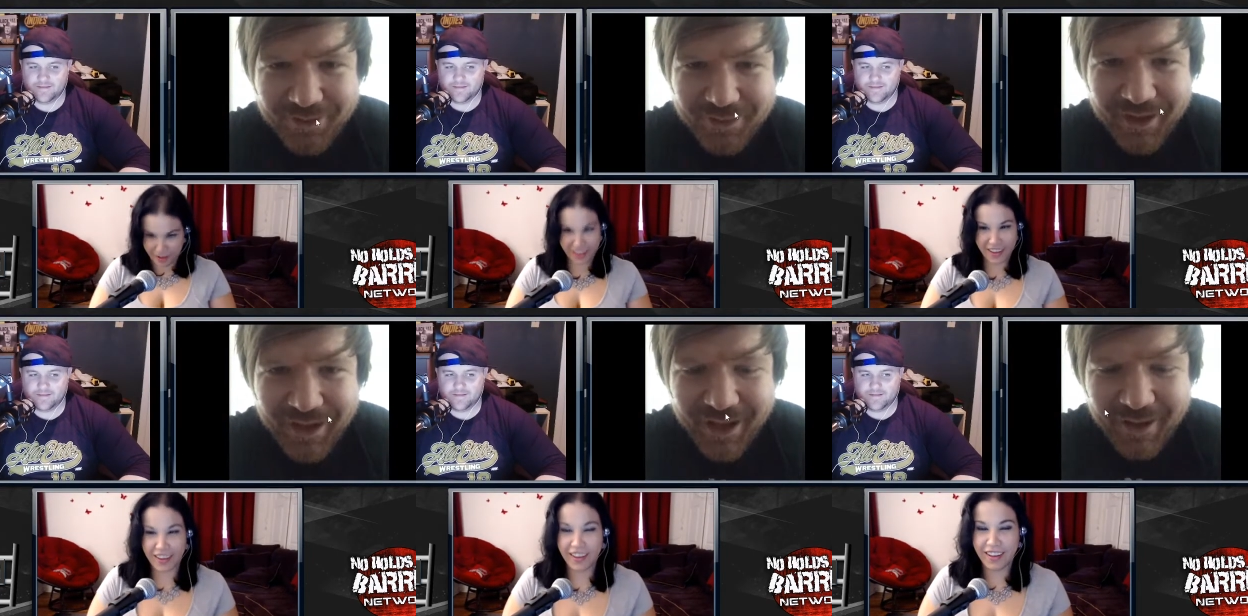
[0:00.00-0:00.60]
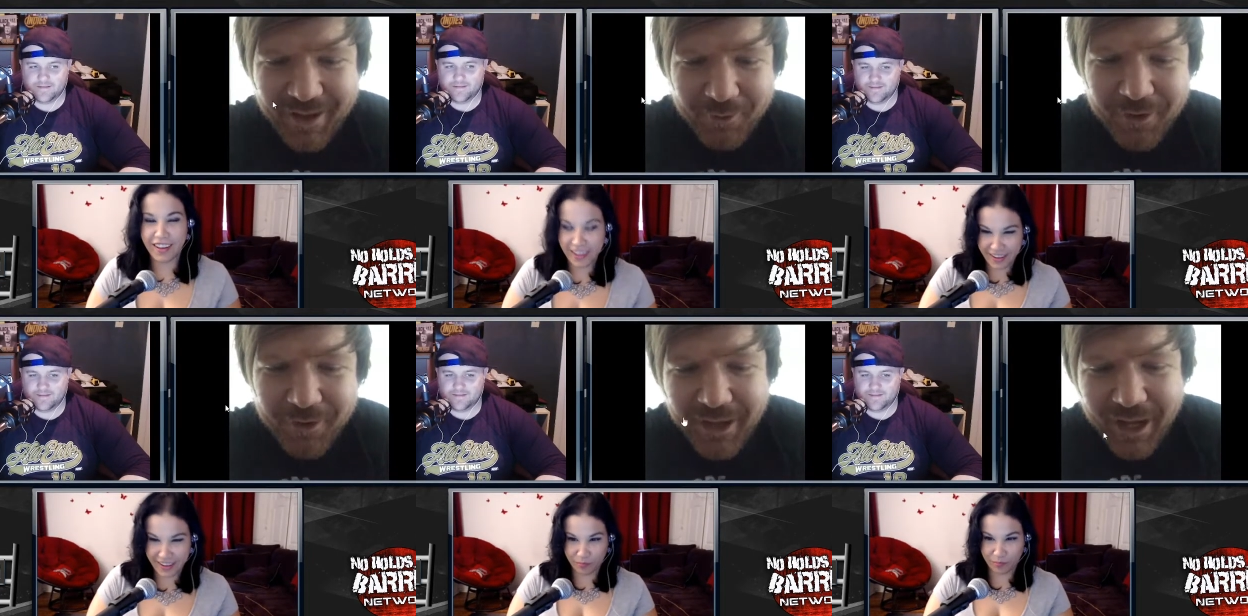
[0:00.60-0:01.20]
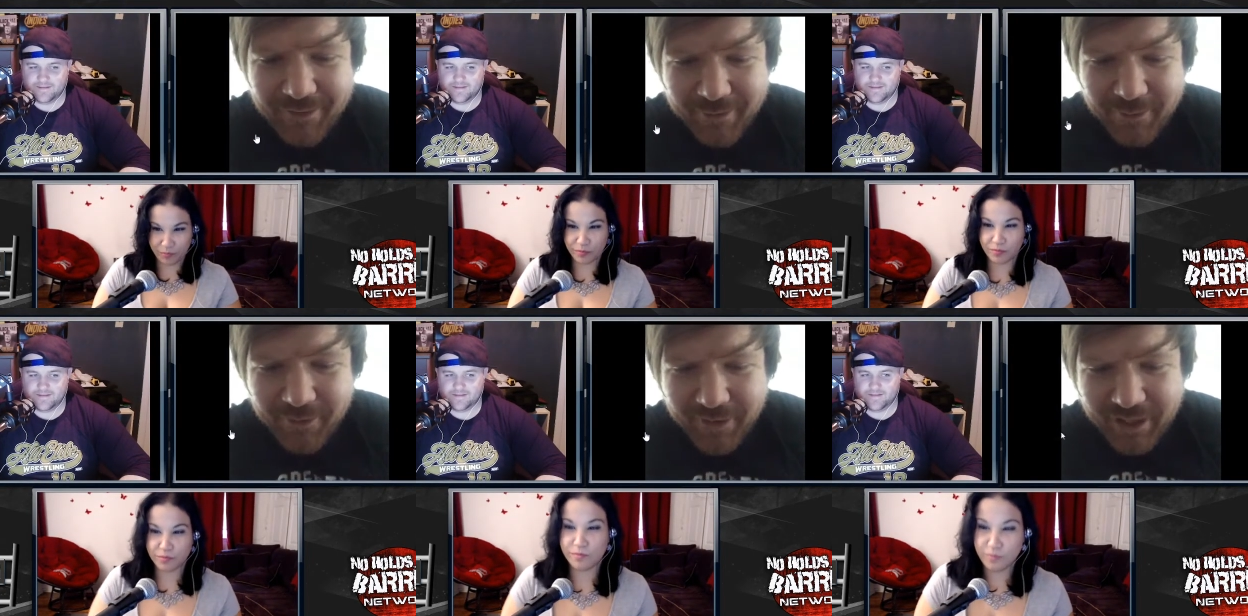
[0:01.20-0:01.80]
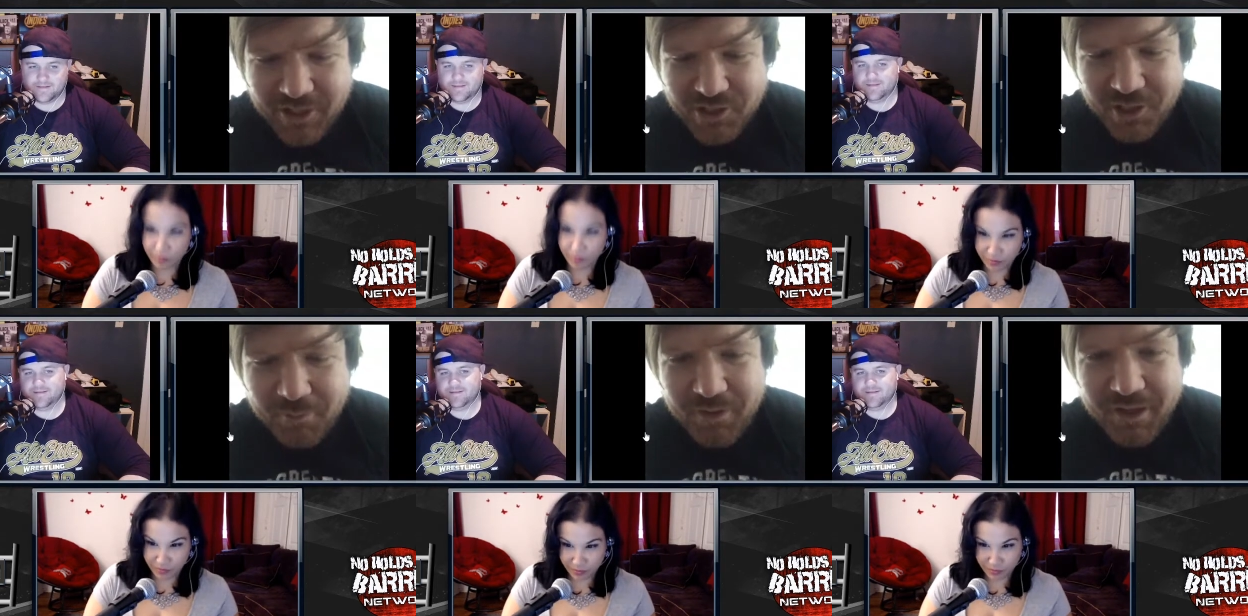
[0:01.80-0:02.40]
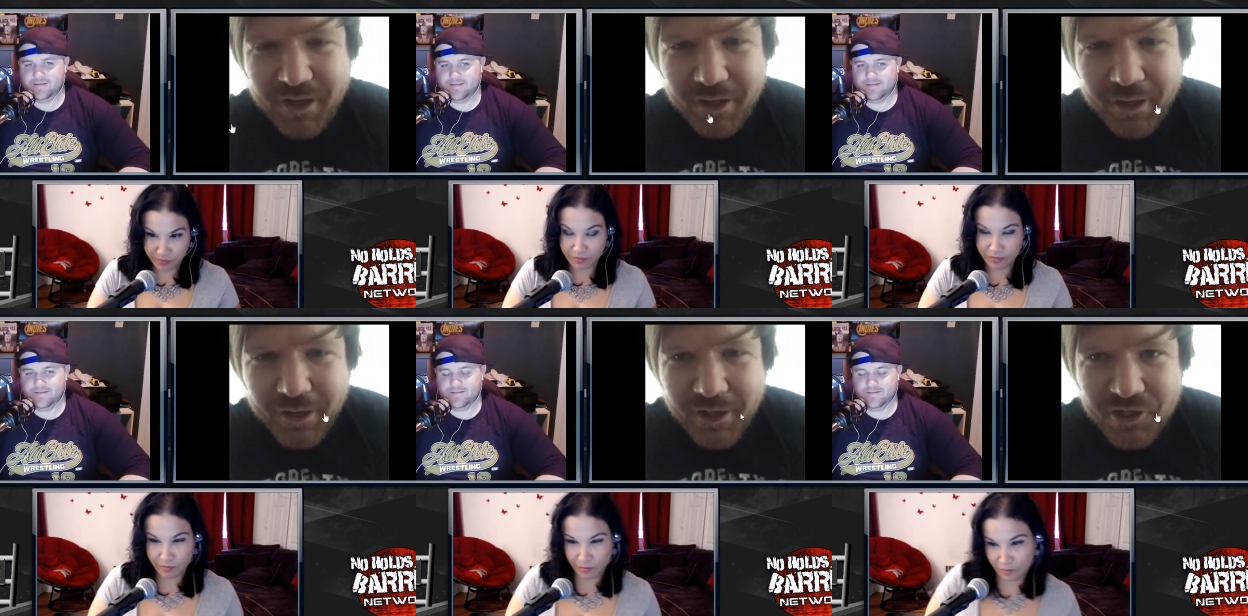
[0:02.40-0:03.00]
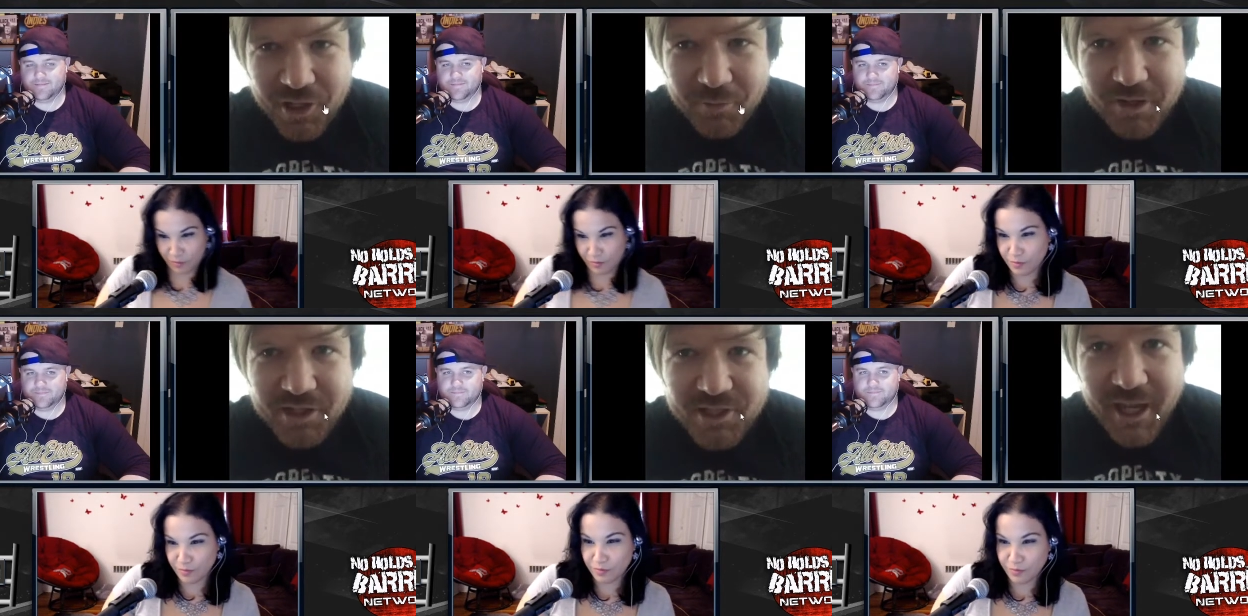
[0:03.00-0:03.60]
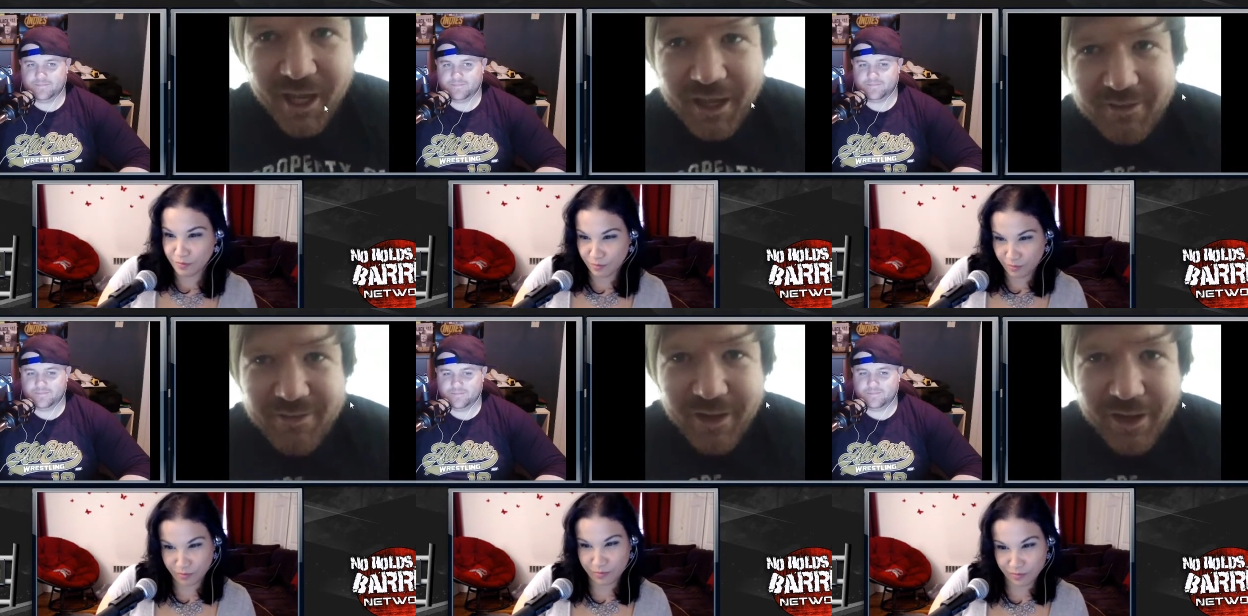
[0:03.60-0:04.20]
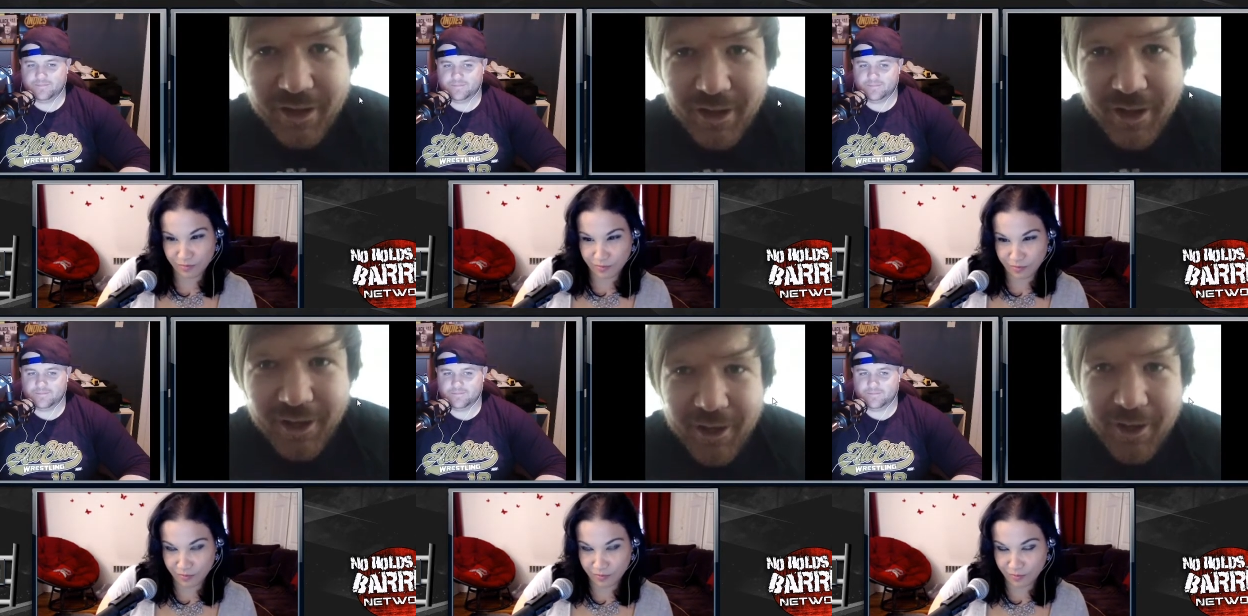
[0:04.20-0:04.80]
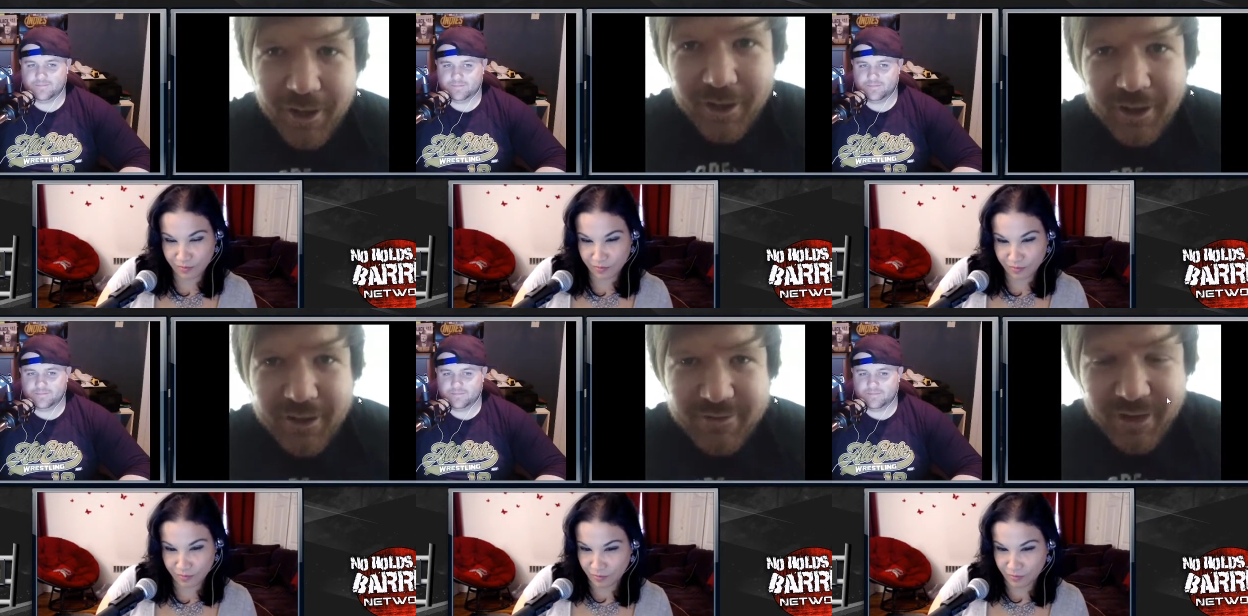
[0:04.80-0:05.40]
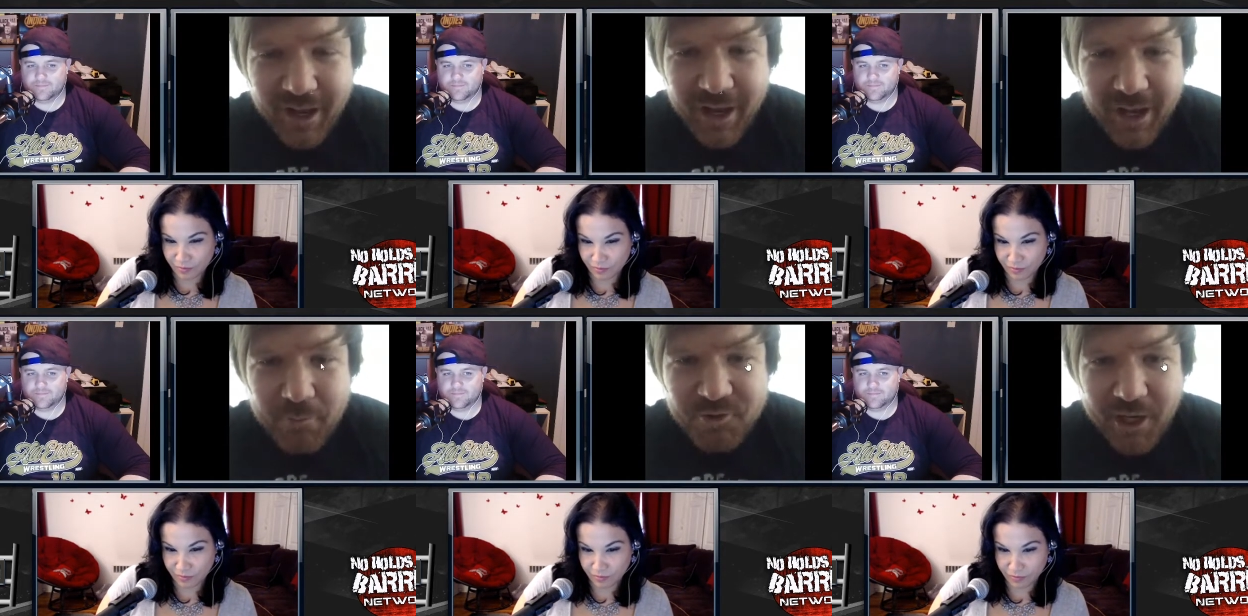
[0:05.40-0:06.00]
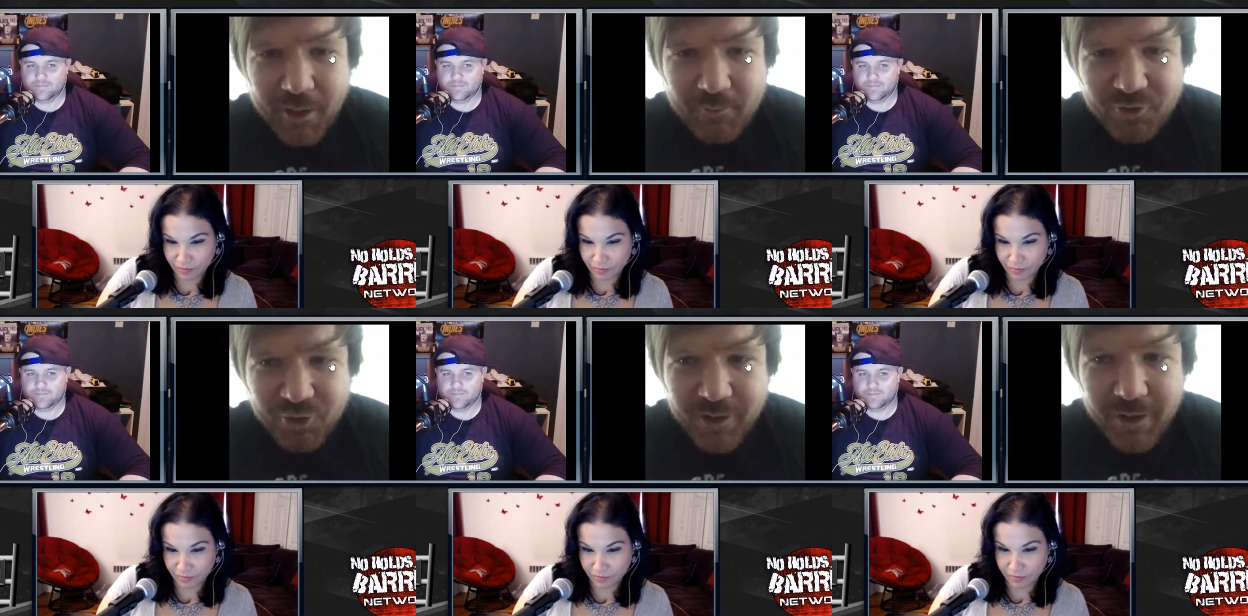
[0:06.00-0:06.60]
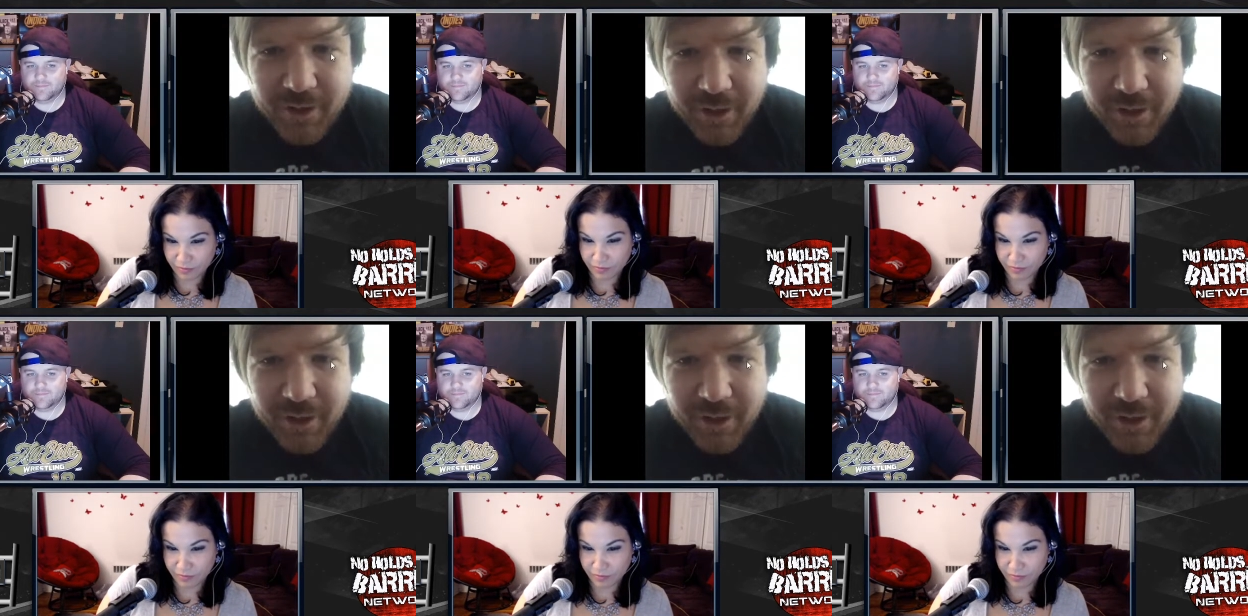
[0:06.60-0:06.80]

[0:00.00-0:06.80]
Speaker 1: thing ever. He literally like jumped in, jumped in a chat and said, uh, and said, "Hey, I'm I'm Trent.